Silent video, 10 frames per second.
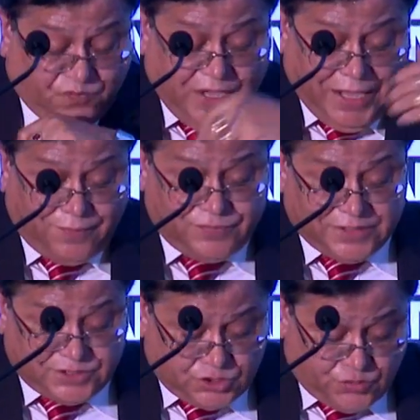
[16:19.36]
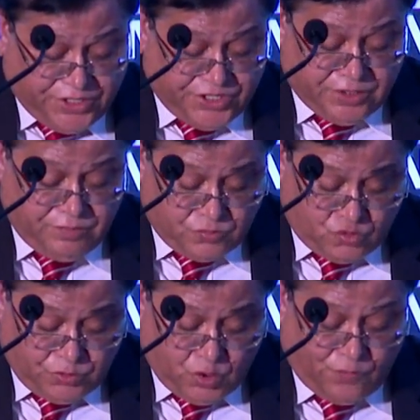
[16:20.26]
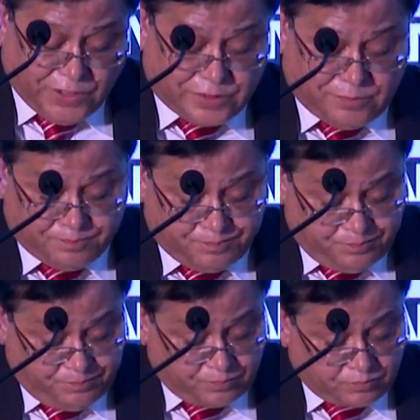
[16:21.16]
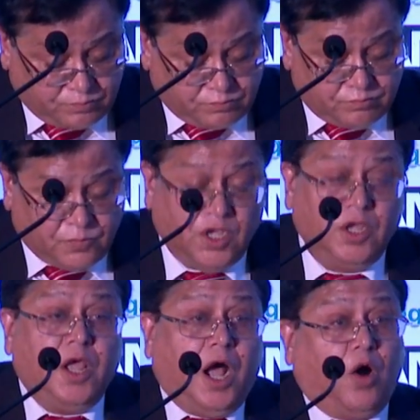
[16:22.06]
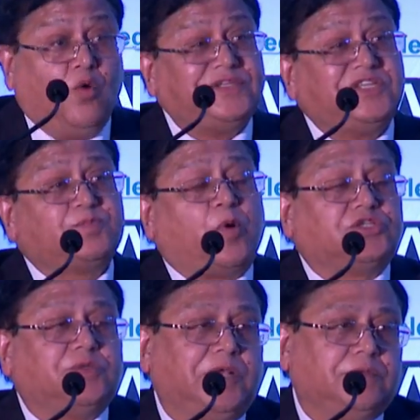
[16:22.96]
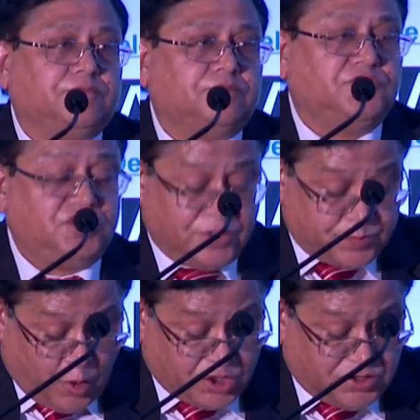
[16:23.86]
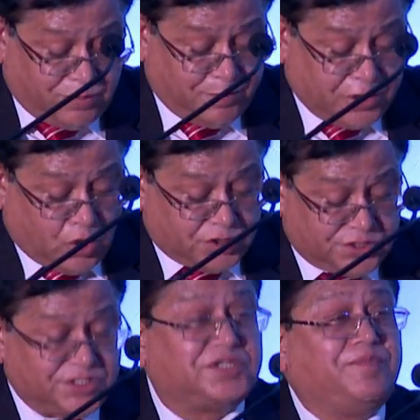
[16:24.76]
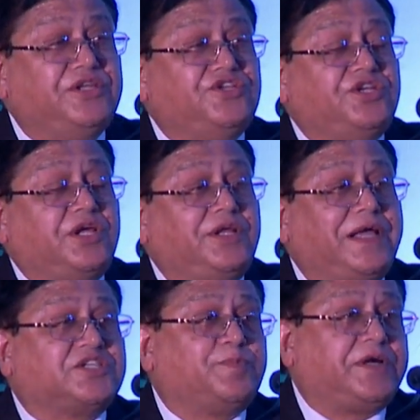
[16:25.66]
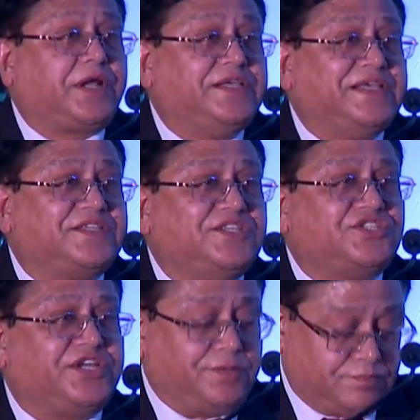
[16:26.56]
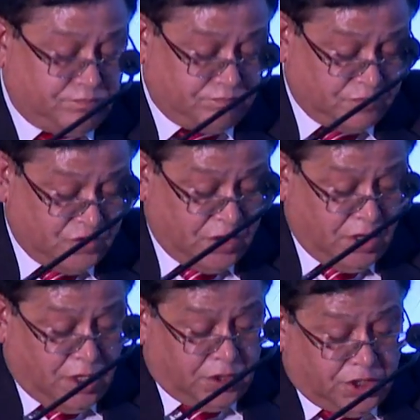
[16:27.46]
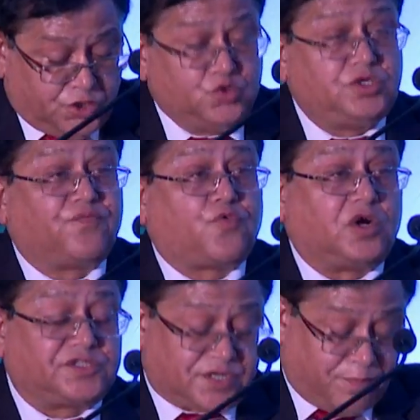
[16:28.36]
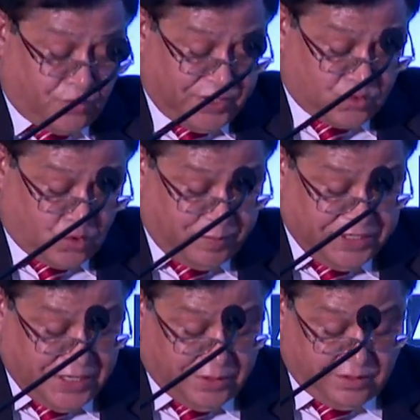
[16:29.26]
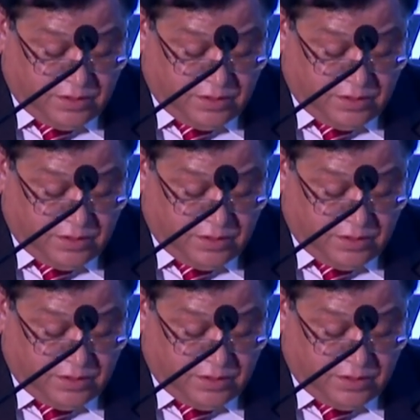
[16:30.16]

we have that situation to be overcome. How was this possible? This was possible because system engineering expertise existed. The use of quartz component could be done.